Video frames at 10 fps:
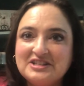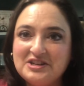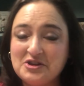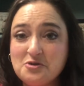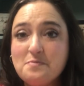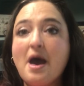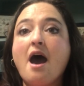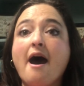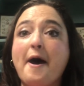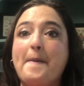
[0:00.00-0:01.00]
Flosstube.
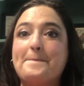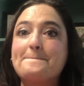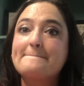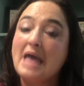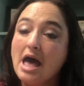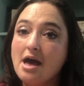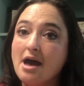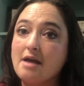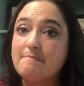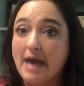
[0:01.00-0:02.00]

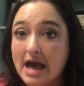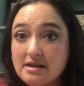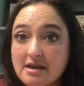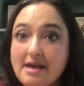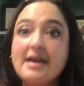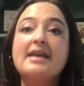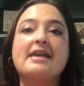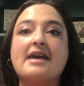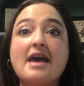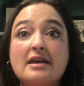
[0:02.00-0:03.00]
I'm back.
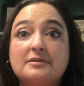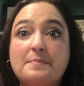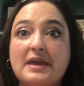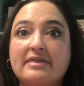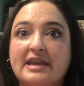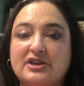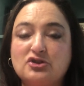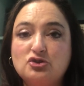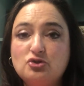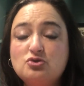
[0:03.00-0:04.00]
It has been like
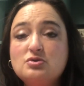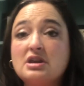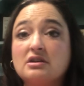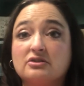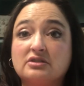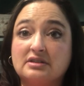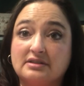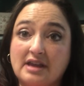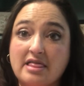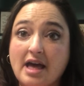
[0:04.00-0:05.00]
2 years since
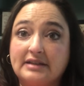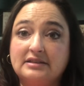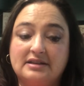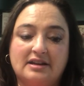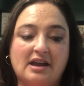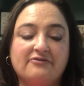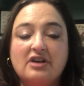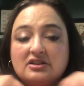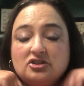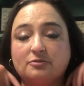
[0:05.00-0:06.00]
I last did a
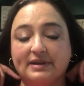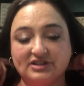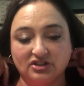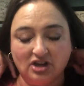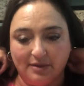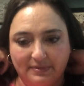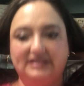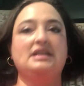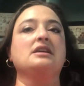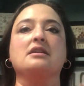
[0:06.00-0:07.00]
Flosstube. I just got
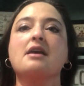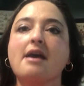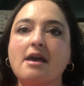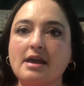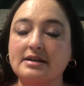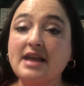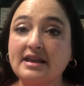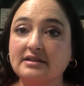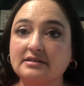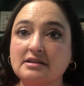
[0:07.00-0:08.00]
busy, and it
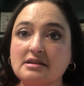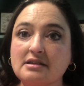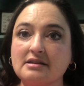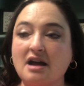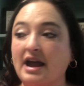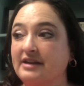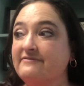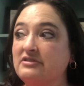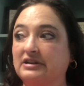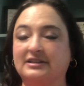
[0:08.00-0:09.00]
takes kind of a
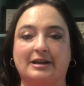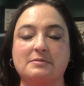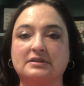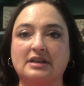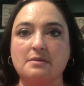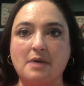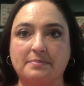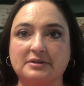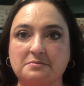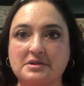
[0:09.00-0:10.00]
long time to set them up
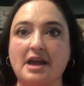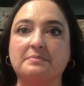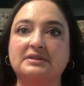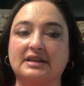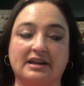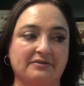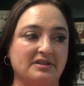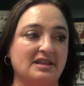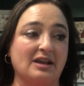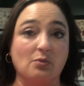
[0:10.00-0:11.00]
sometimes to get
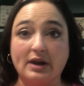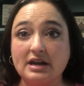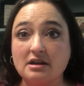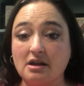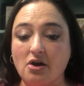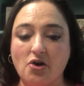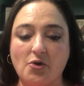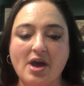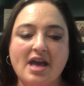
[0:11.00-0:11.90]
everything ready to go